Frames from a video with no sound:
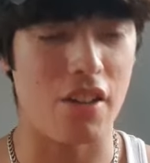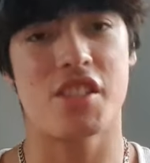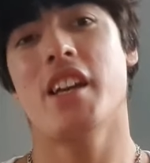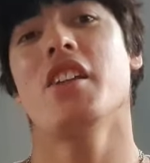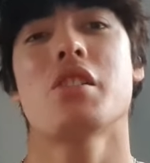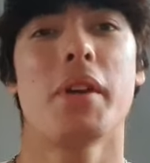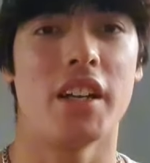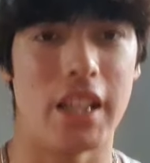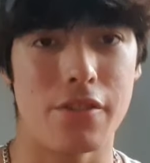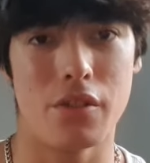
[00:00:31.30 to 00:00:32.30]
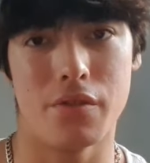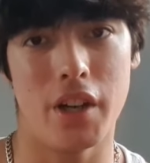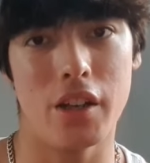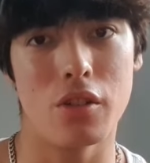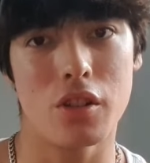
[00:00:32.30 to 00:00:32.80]
I decided to make a different
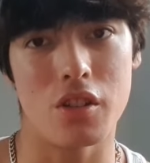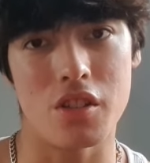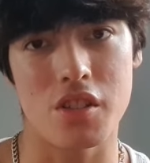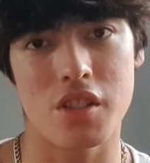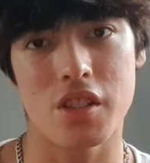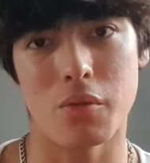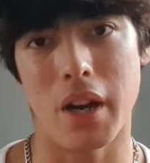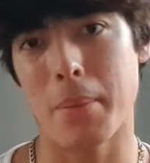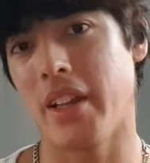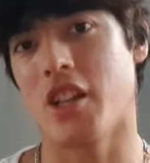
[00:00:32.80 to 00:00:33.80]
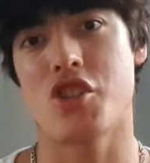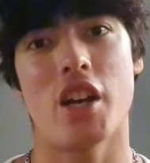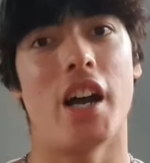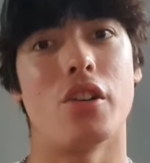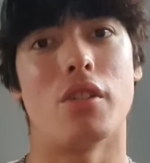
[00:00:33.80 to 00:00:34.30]
video because when I made this
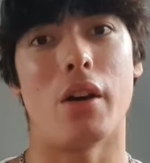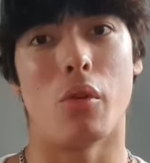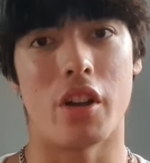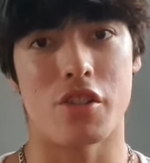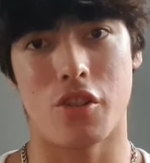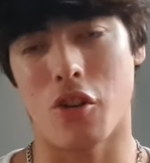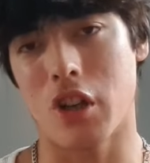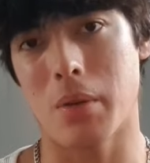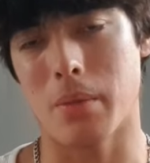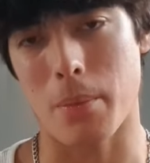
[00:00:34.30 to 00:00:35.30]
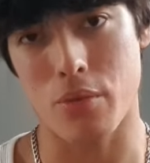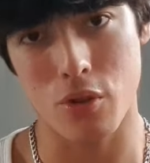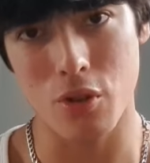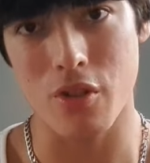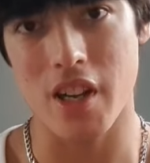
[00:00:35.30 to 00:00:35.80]
channel I wanted to document my
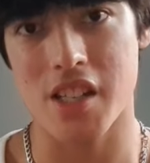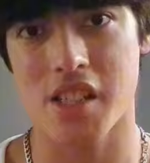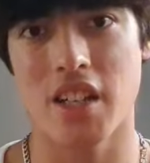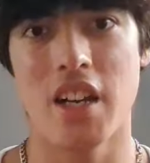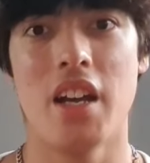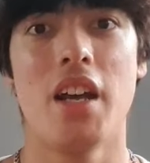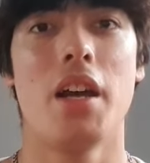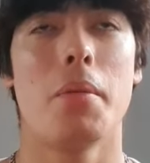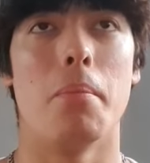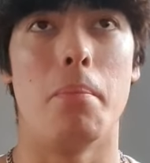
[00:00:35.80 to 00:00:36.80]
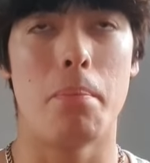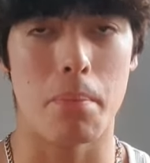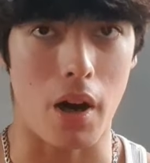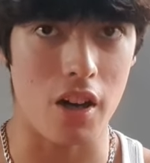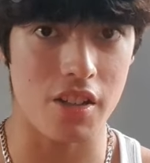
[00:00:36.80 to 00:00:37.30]
progress,
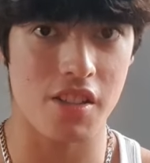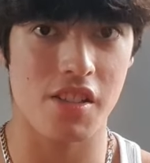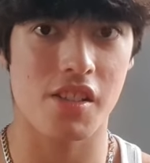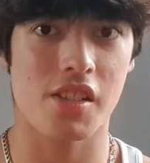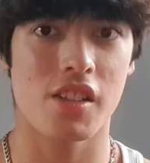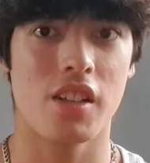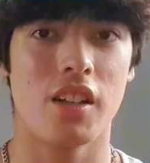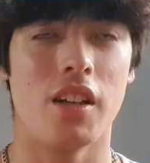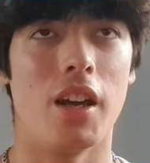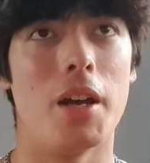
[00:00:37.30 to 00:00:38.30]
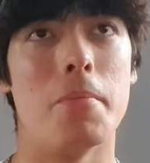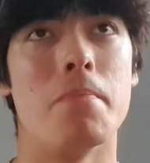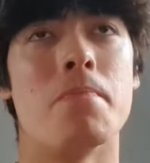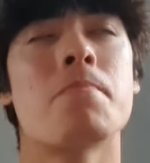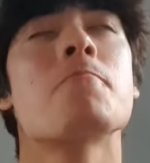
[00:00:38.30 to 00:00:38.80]
but
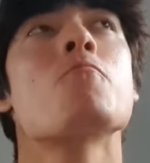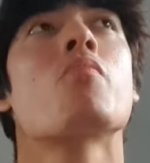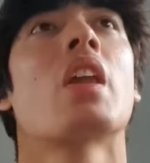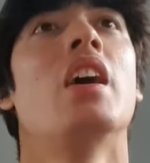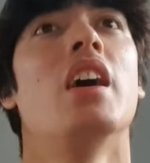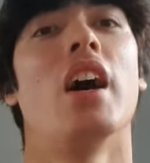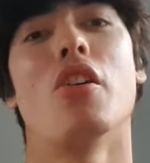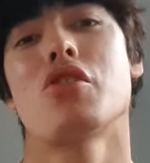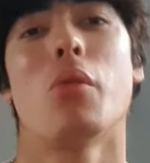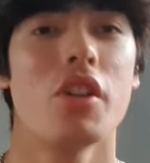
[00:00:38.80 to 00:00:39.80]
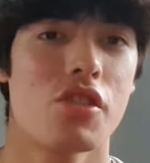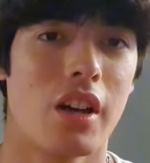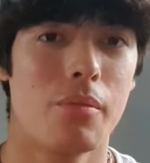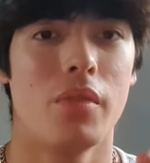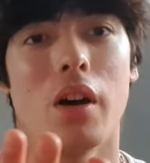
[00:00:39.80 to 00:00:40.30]
I also
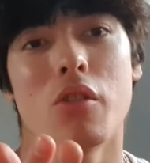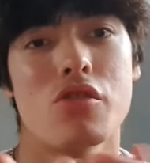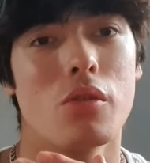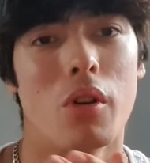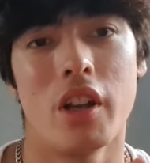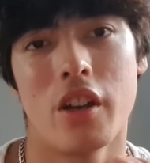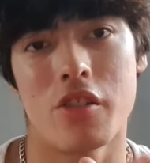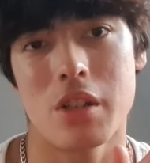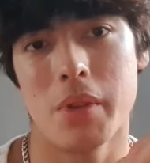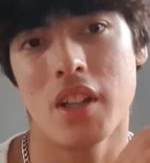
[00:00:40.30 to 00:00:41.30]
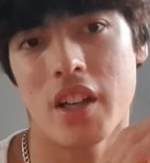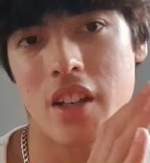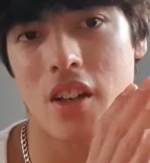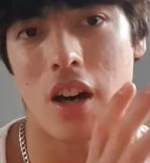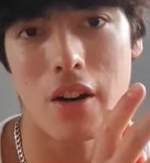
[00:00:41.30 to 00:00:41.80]
wanted it to be
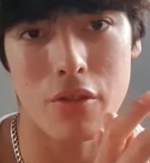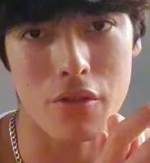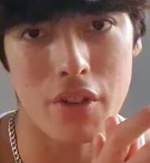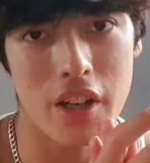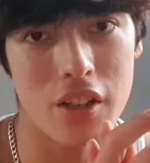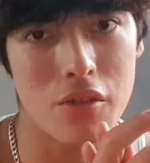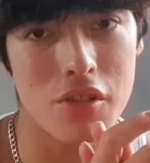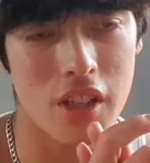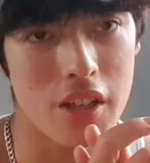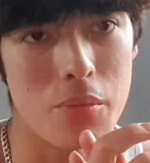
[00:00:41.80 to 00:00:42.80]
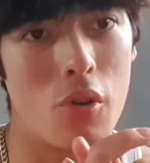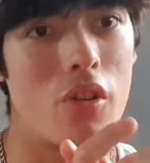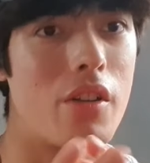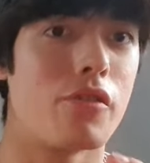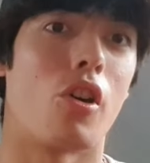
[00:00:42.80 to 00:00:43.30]
like other videos, like
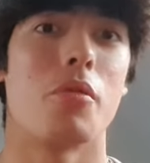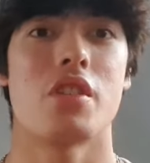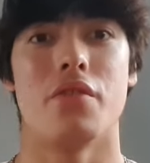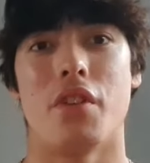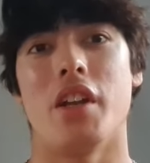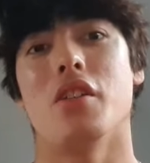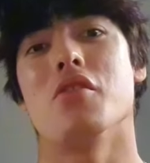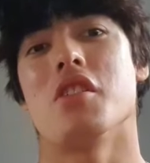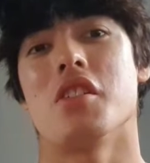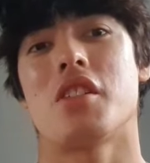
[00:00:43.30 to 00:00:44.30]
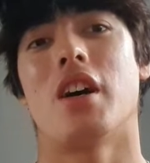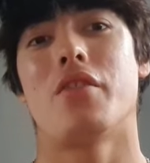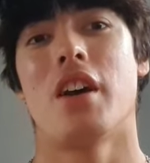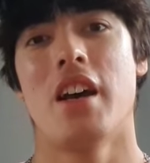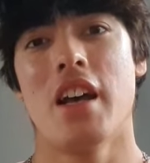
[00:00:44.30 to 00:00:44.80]
more informative videos and
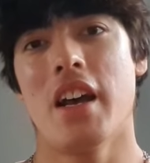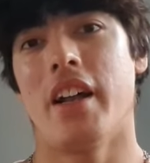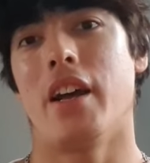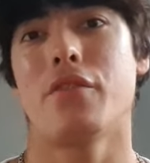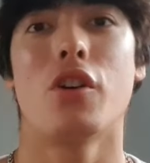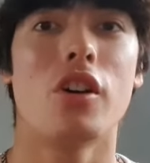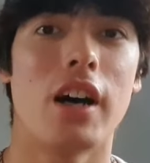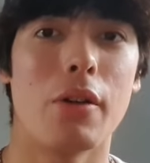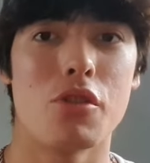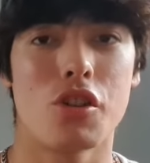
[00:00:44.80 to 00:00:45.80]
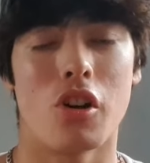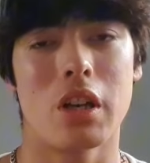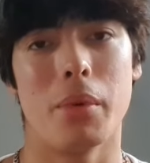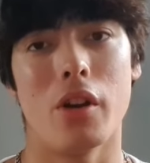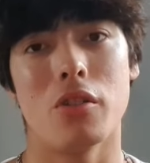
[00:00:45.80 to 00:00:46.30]
stuff, and I thought I would talk
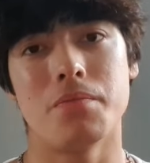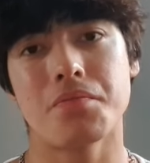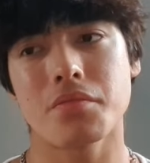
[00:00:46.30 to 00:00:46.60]
about